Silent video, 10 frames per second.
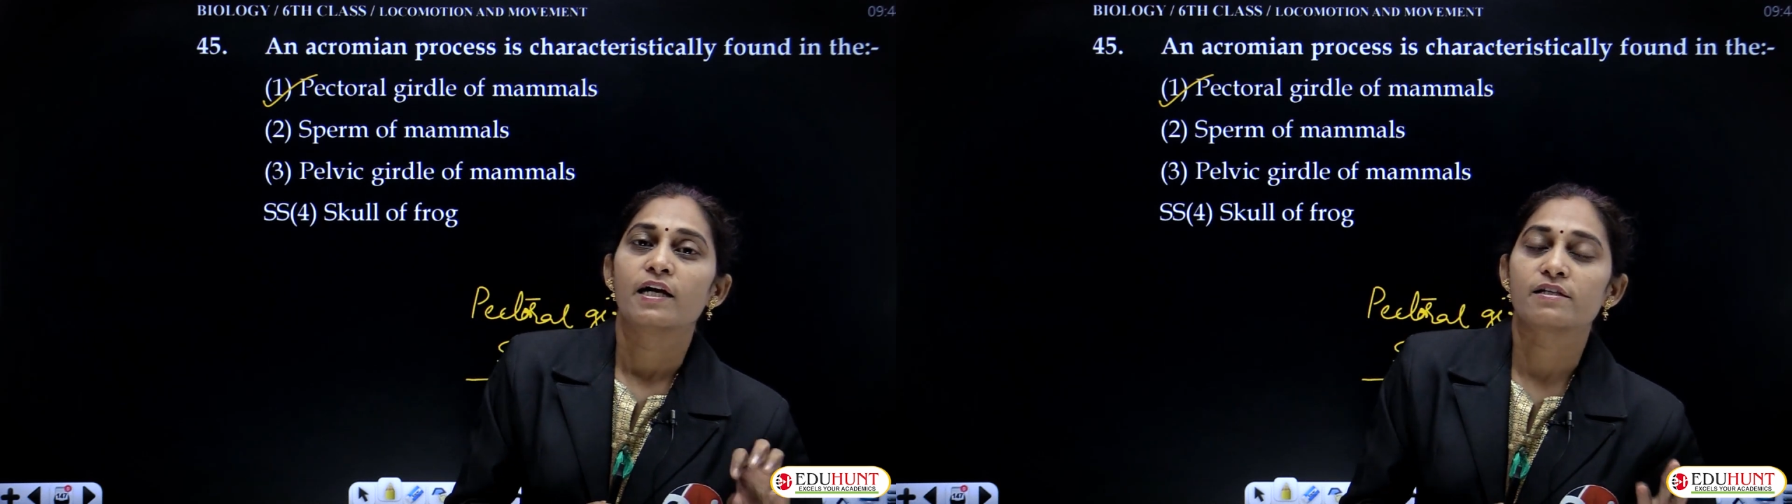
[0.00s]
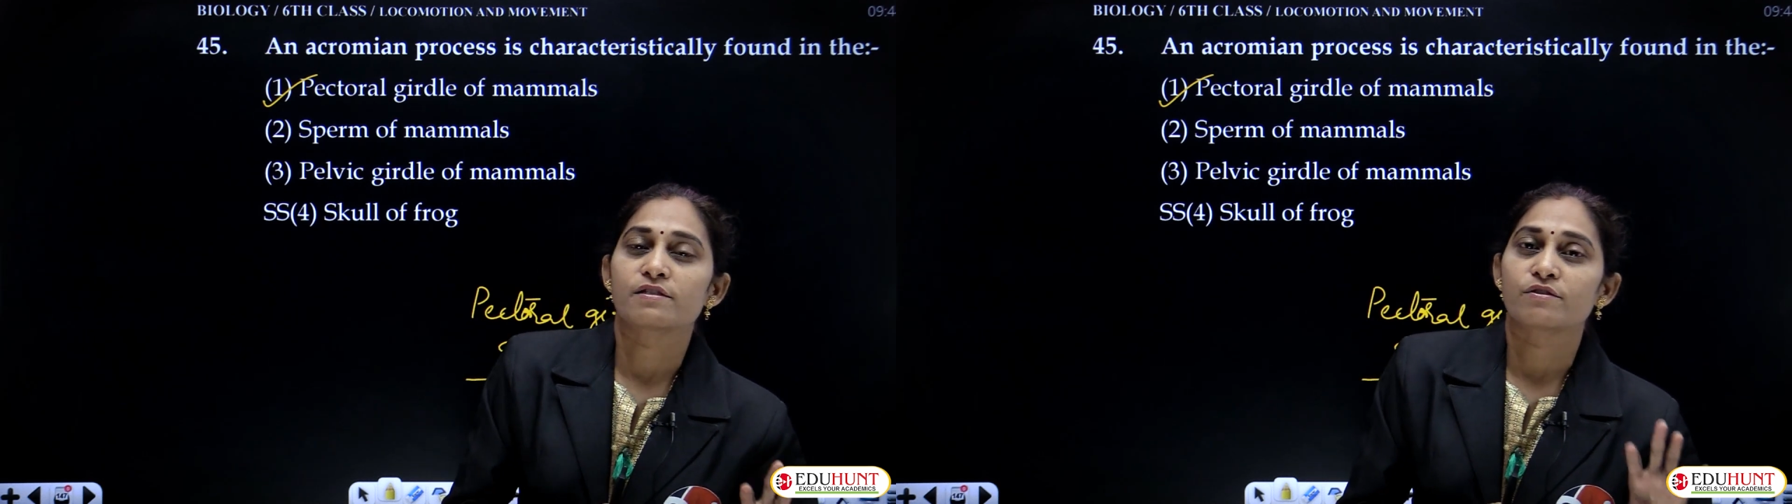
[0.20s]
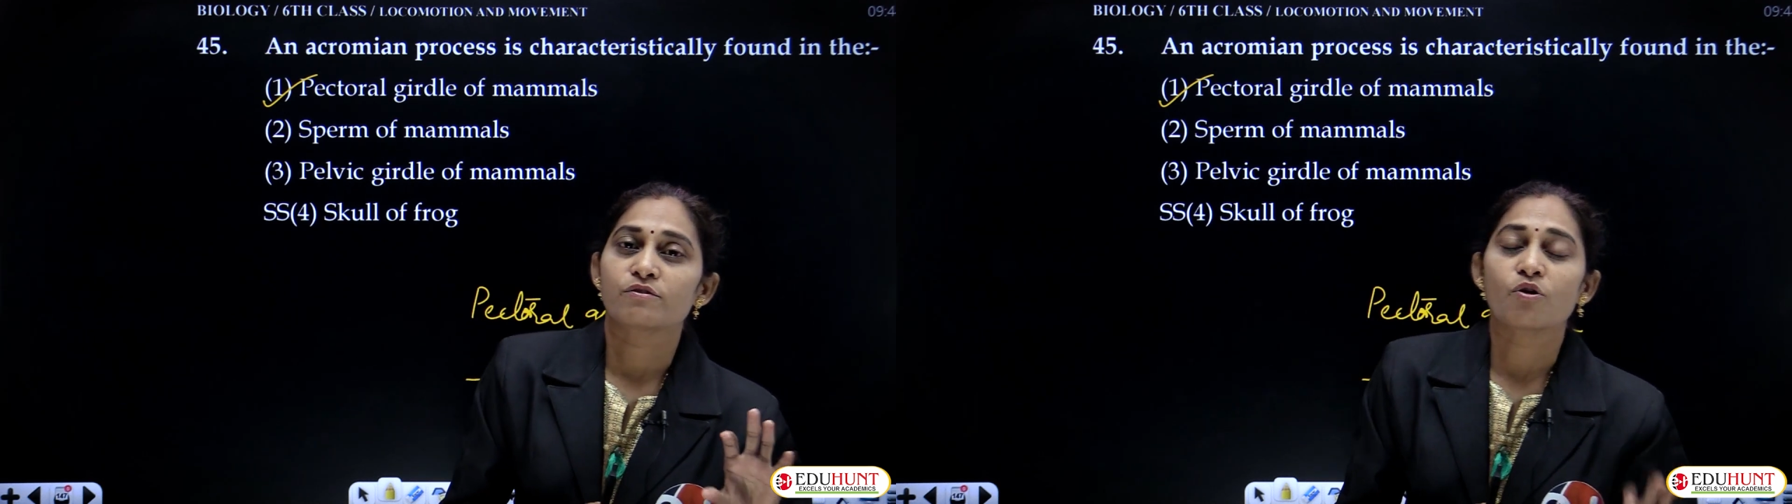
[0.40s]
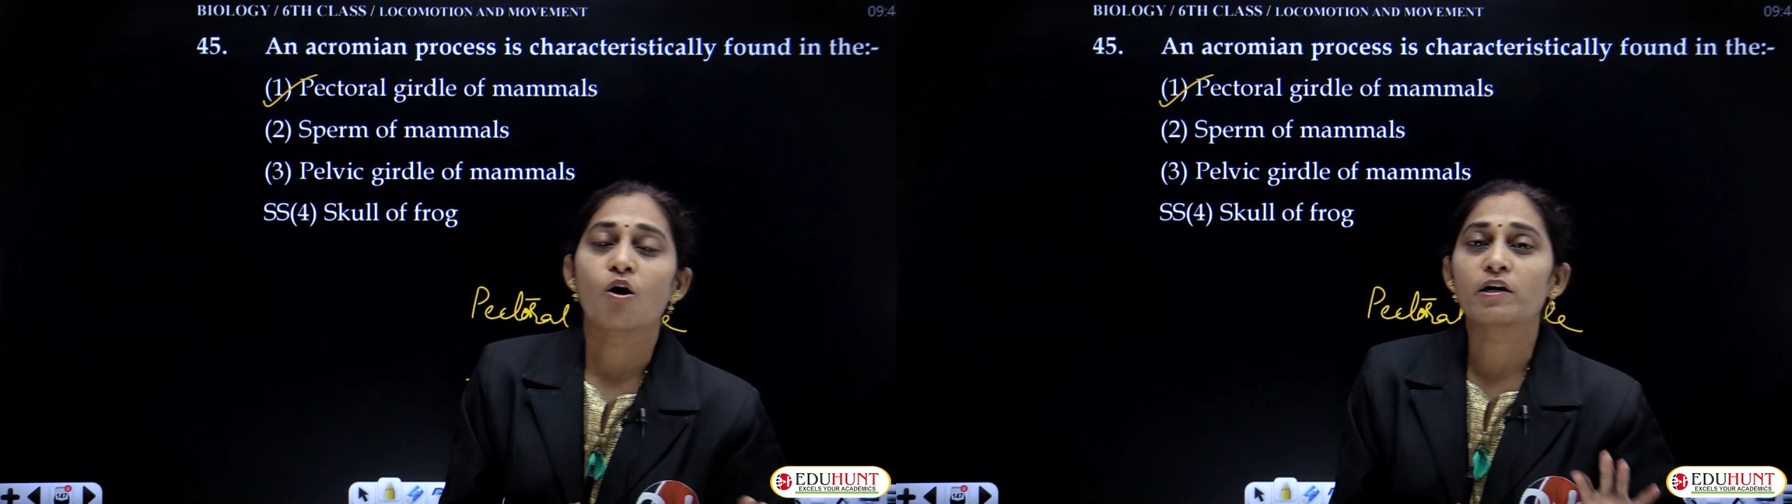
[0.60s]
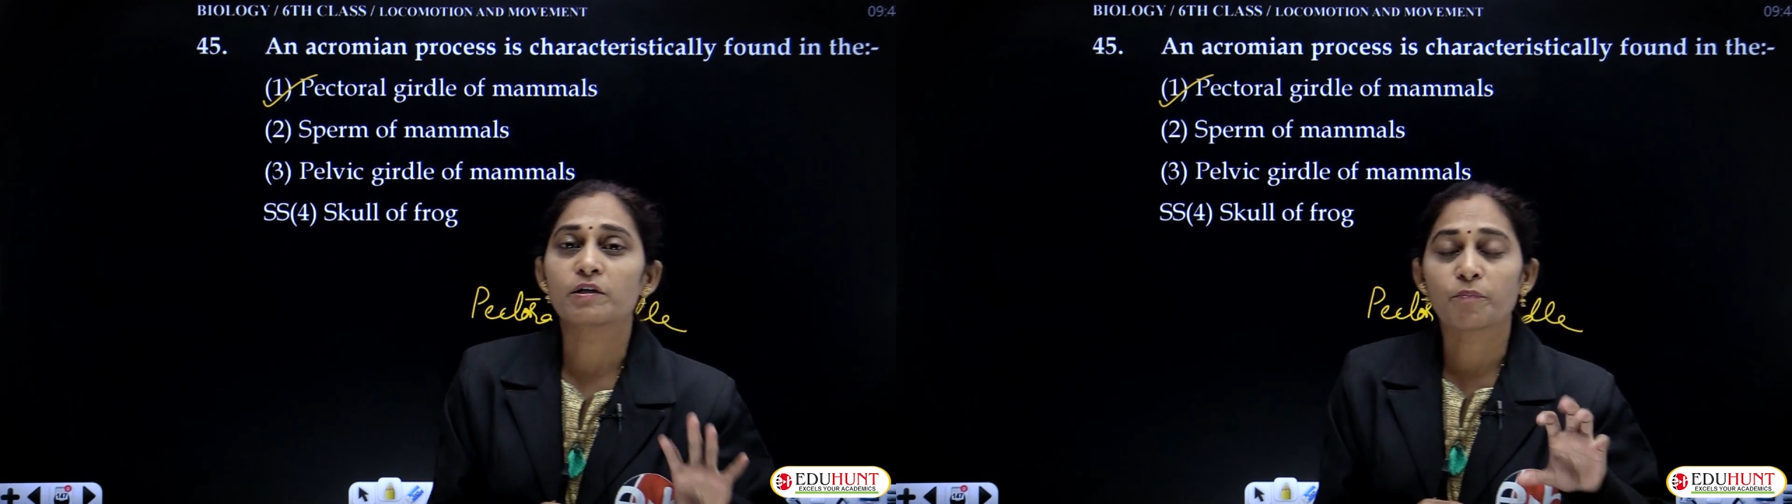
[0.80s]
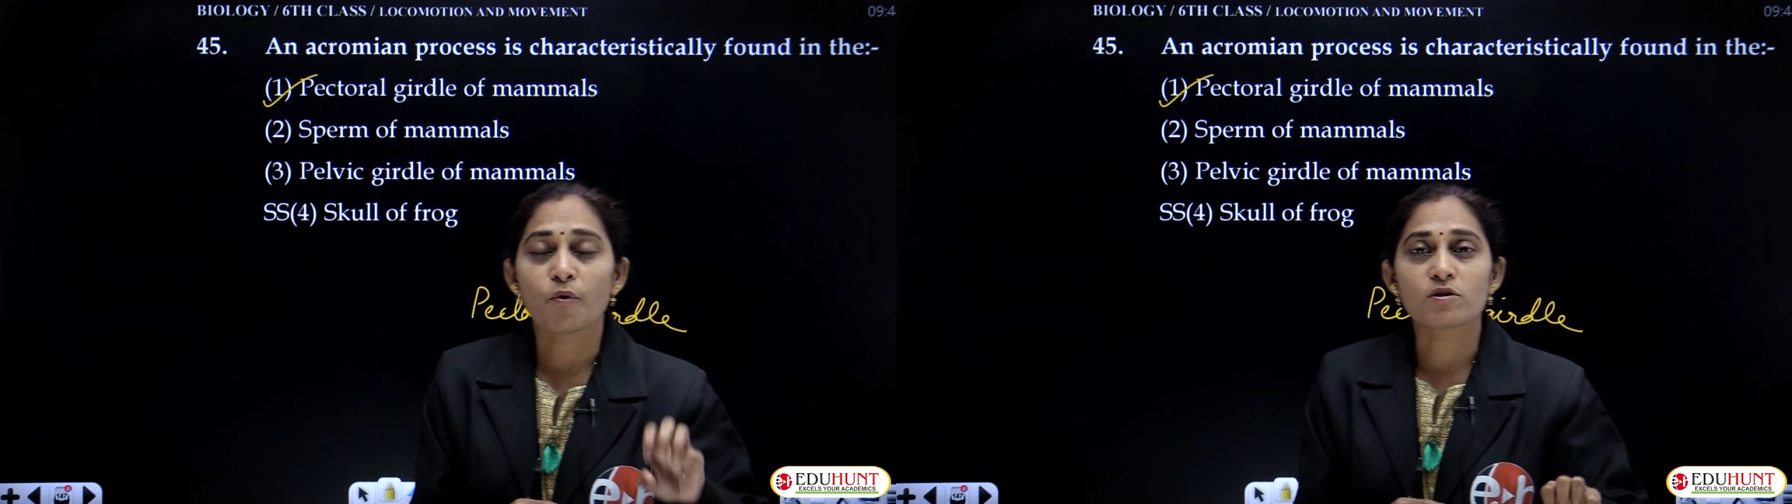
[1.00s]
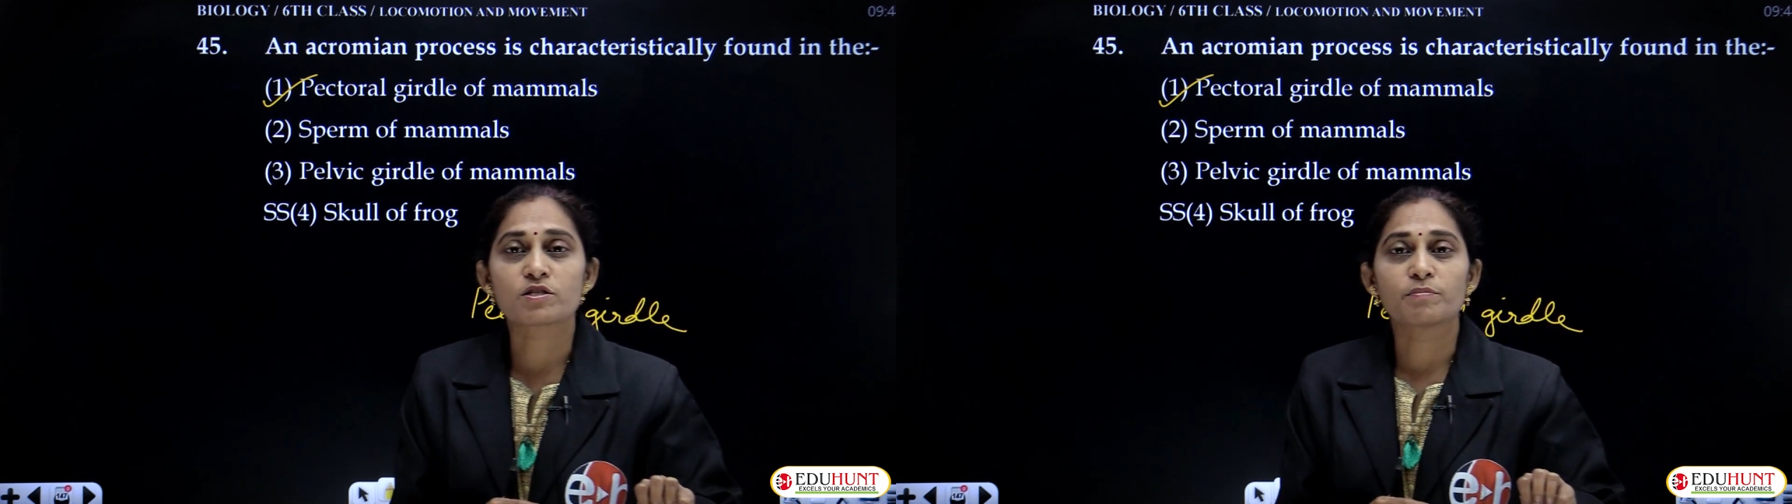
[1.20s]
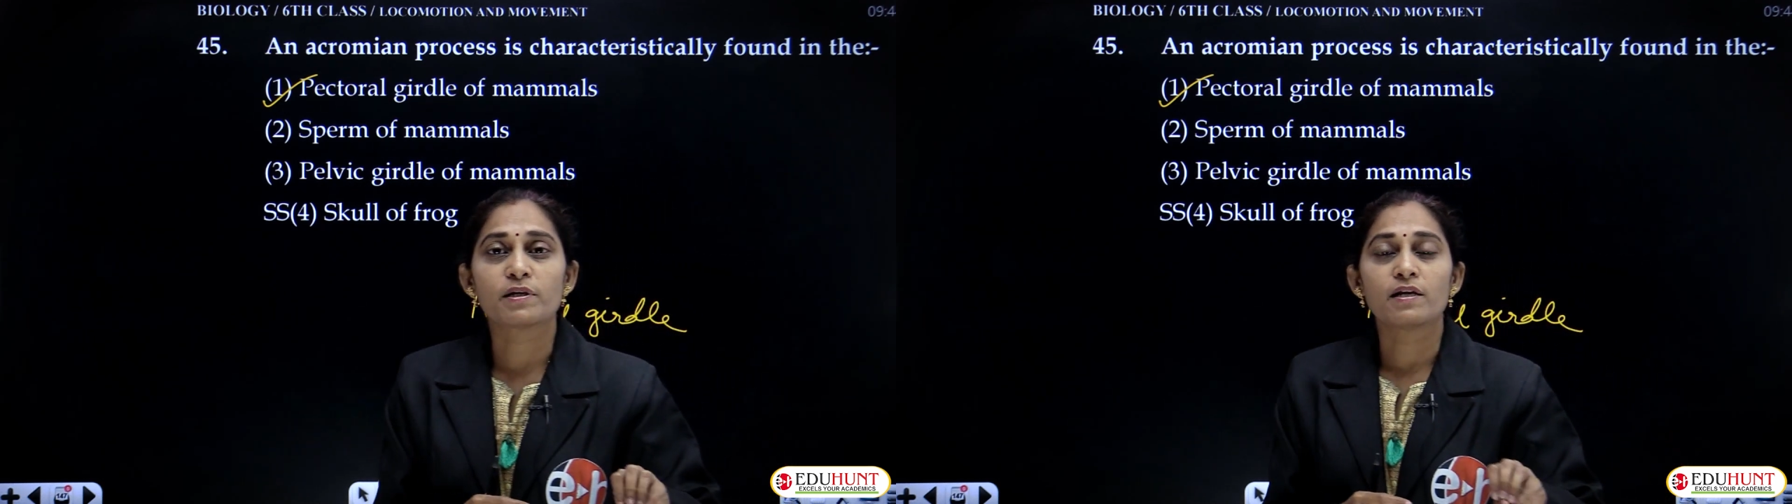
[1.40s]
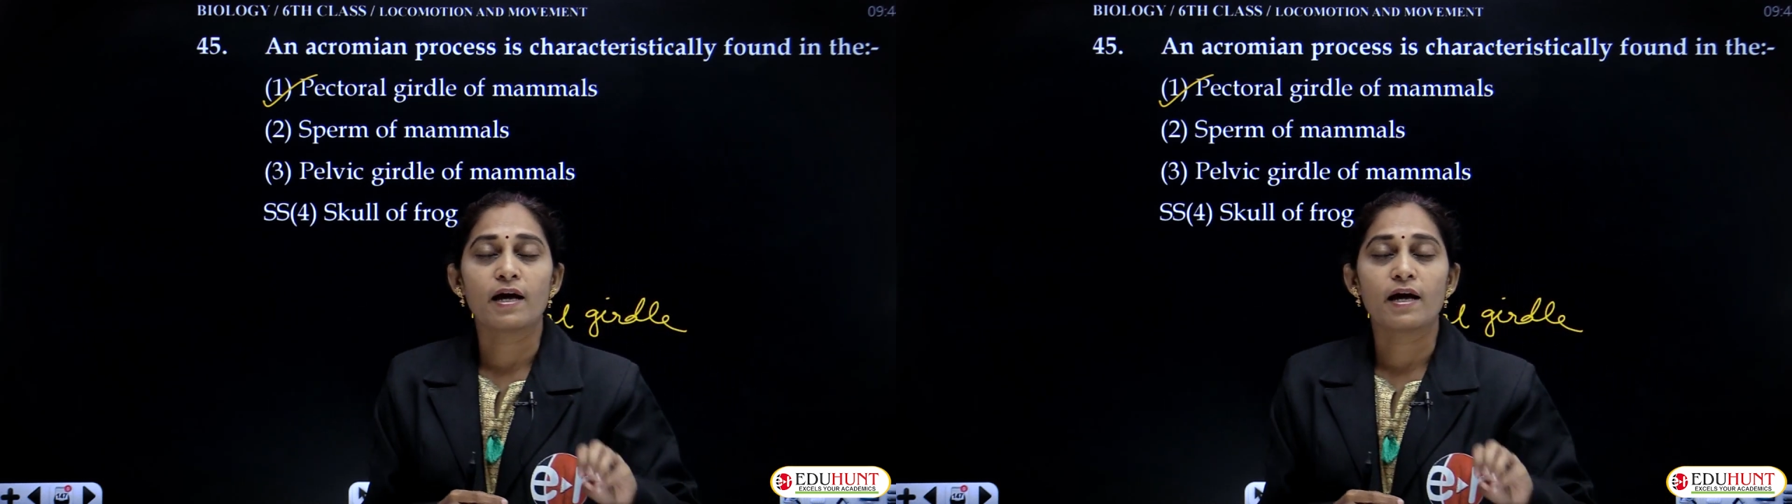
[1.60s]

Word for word: is not possible